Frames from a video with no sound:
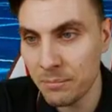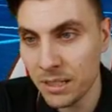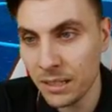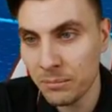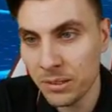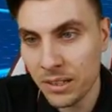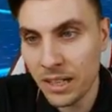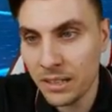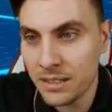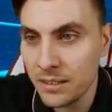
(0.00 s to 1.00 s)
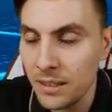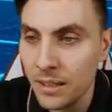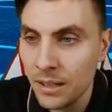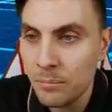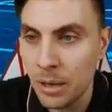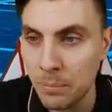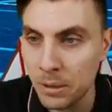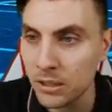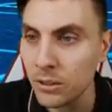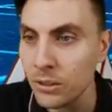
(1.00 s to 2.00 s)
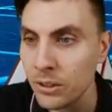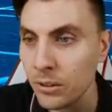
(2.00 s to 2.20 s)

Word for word: time okay Tapu Koko